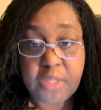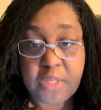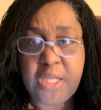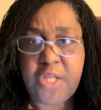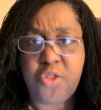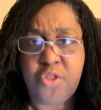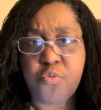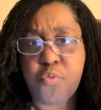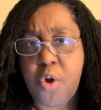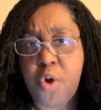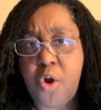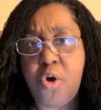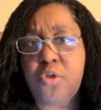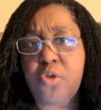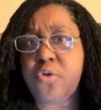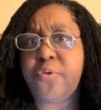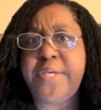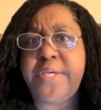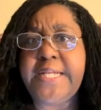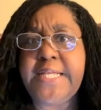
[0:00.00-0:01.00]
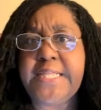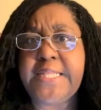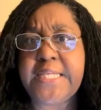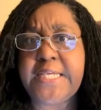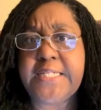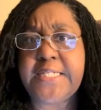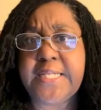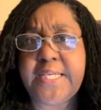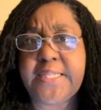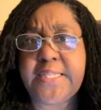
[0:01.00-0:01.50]
in the role or
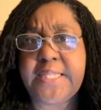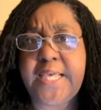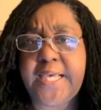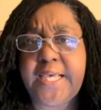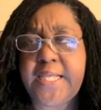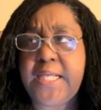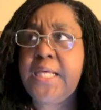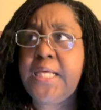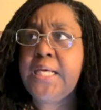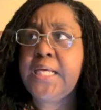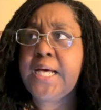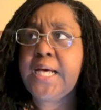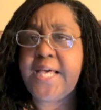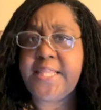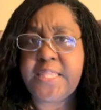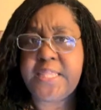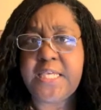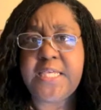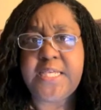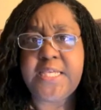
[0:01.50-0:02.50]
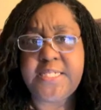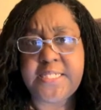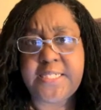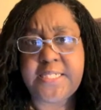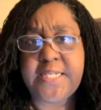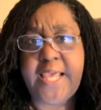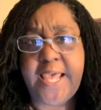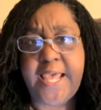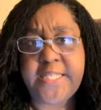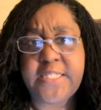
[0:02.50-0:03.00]
anything like that. I think he did
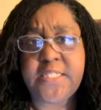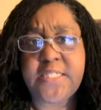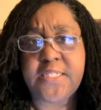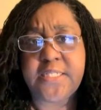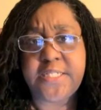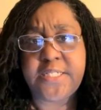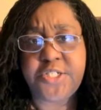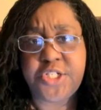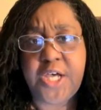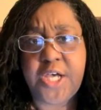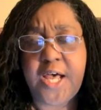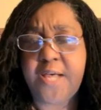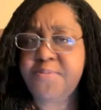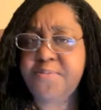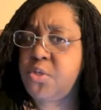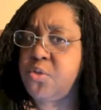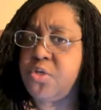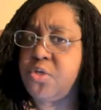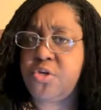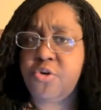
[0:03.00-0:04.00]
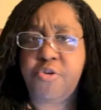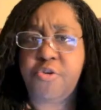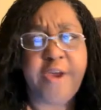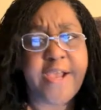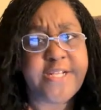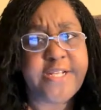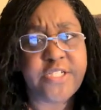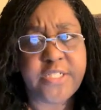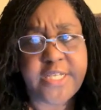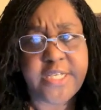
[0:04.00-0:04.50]
an excellent job. So
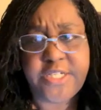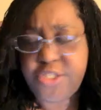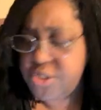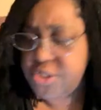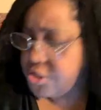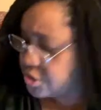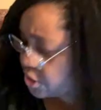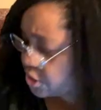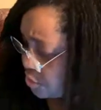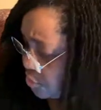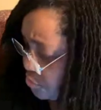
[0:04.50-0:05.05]
congratulations and